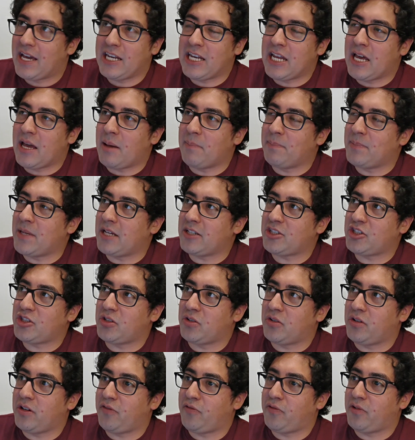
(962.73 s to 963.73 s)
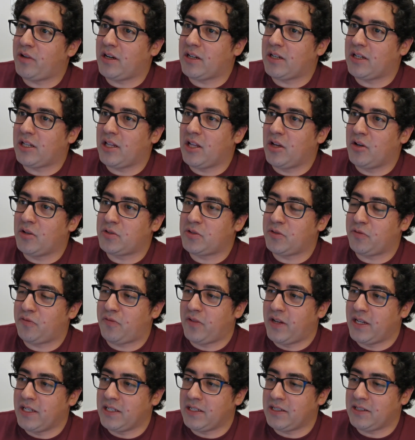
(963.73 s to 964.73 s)
And I'm not sure if we're close
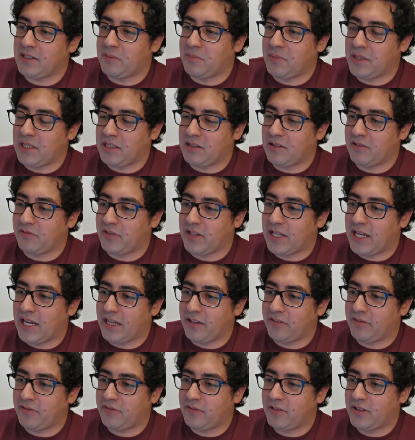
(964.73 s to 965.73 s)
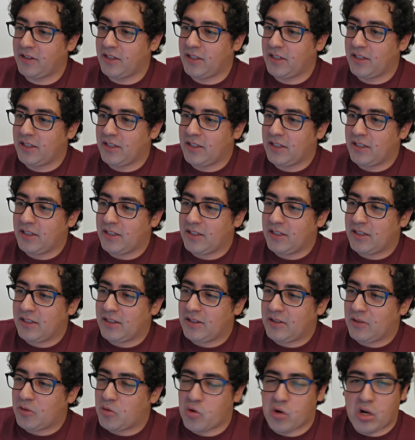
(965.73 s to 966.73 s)
to finding the meaning of life,
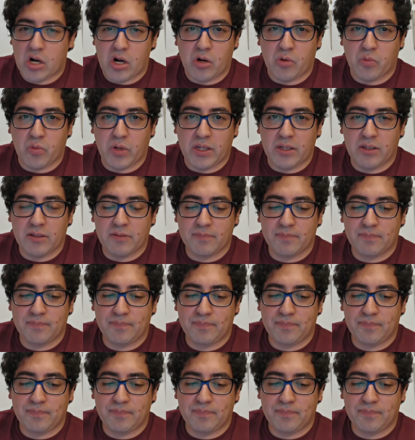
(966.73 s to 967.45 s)
or are we?